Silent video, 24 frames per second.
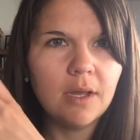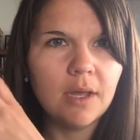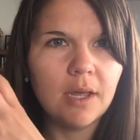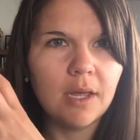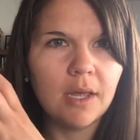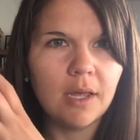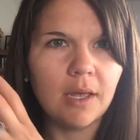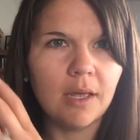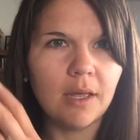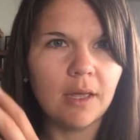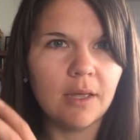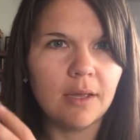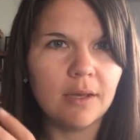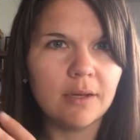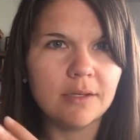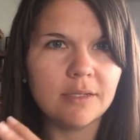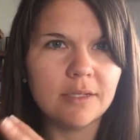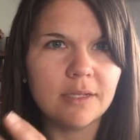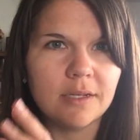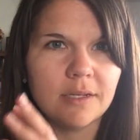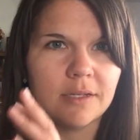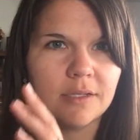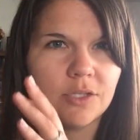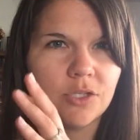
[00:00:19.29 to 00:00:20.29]

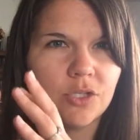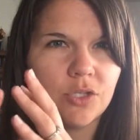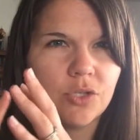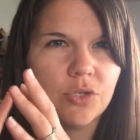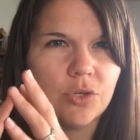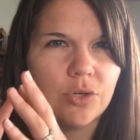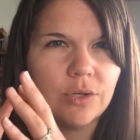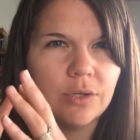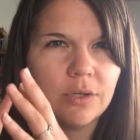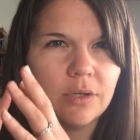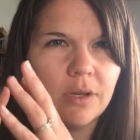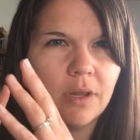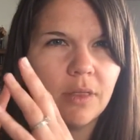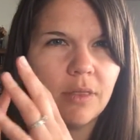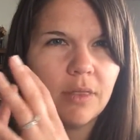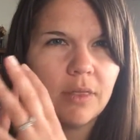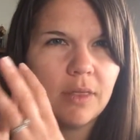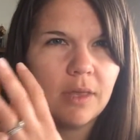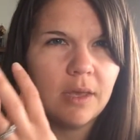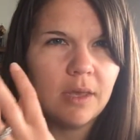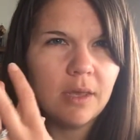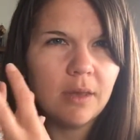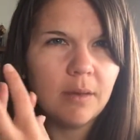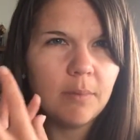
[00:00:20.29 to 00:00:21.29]
and a certain
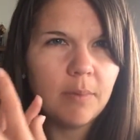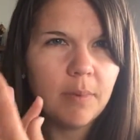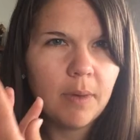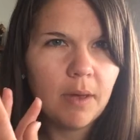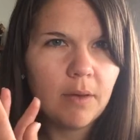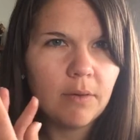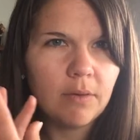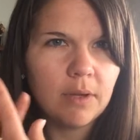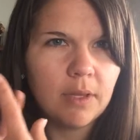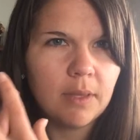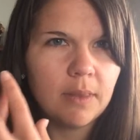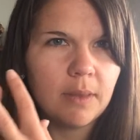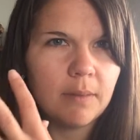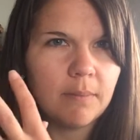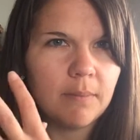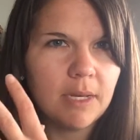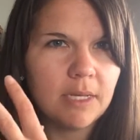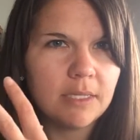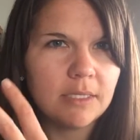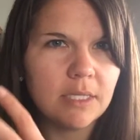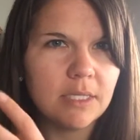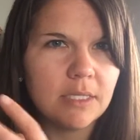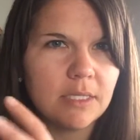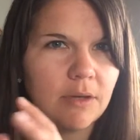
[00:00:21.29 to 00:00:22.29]
thing about it that
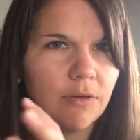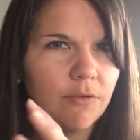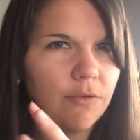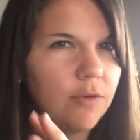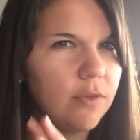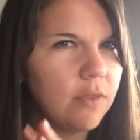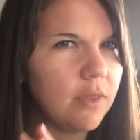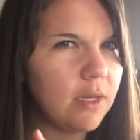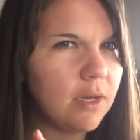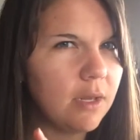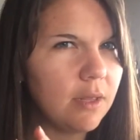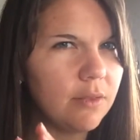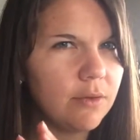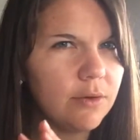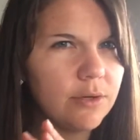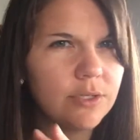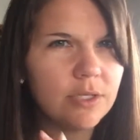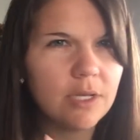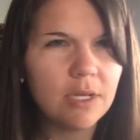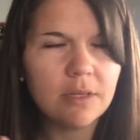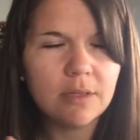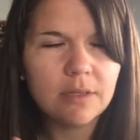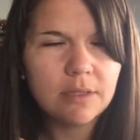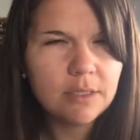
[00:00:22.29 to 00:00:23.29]
makes it different than
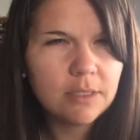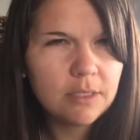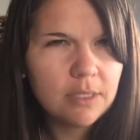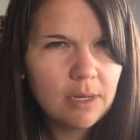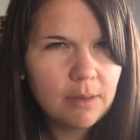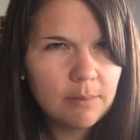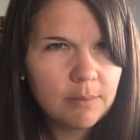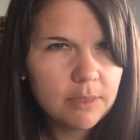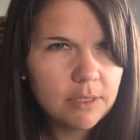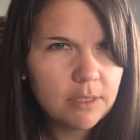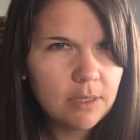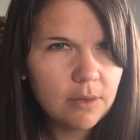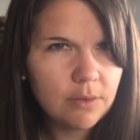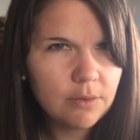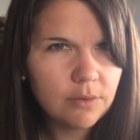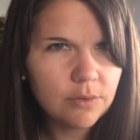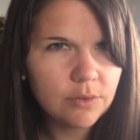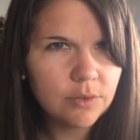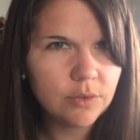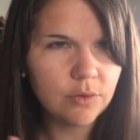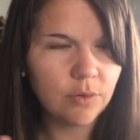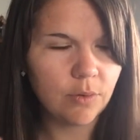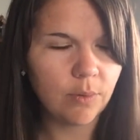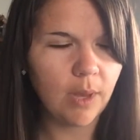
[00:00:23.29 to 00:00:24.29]
others and the same as
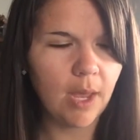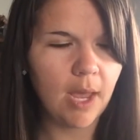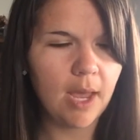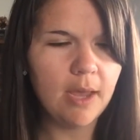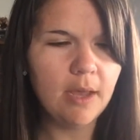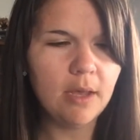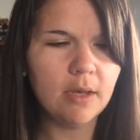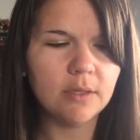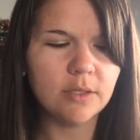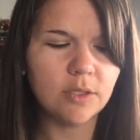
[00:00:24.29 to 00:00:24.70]
others, okay?